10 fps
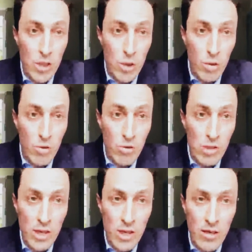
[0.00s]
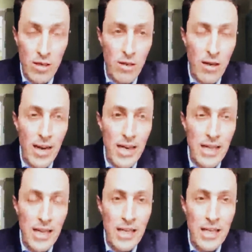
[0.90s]
will introduce
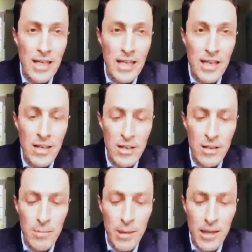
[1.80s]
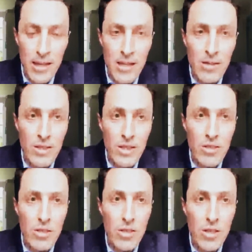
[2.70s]
lately, by the end of the
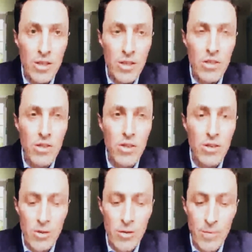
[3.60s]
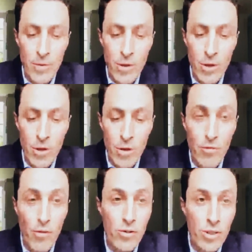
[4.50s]
year,
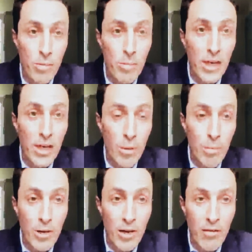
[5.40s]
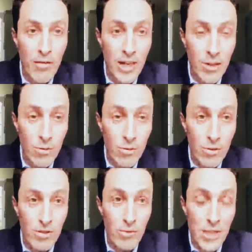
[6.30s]
the first pickup
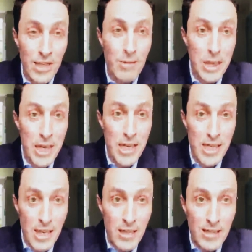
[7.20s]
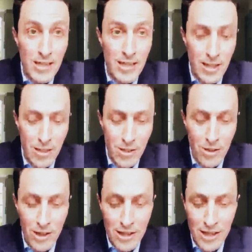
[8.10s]
vehicles within PSA
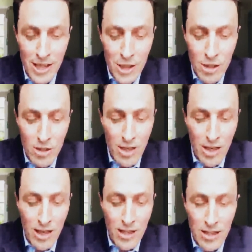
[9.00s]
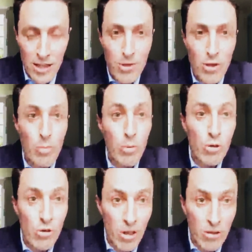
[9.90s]
organization. It's going to be the
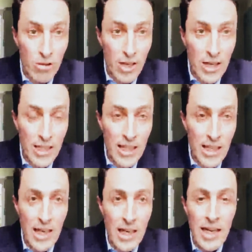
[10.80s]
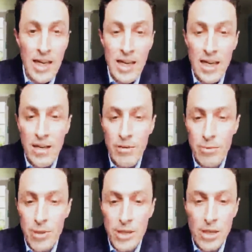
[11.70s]
Peugeot Landtrek,
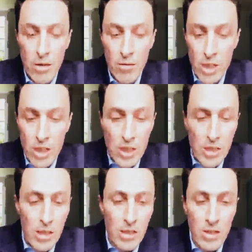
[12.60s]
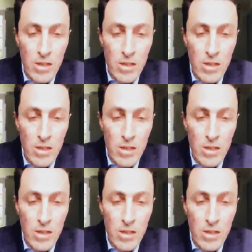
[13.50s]
with coverage in